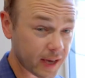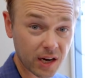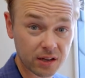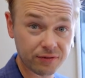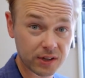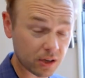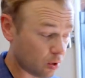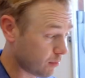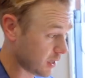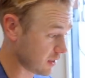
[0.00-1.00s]
cannot fit a
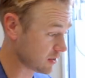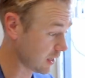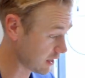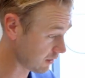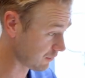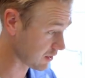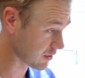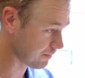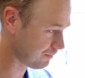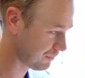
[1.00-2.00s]
human inside that
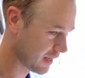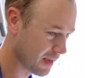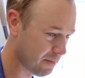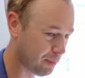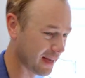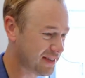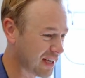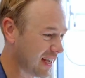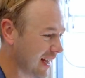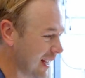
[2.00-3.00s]
freezer. But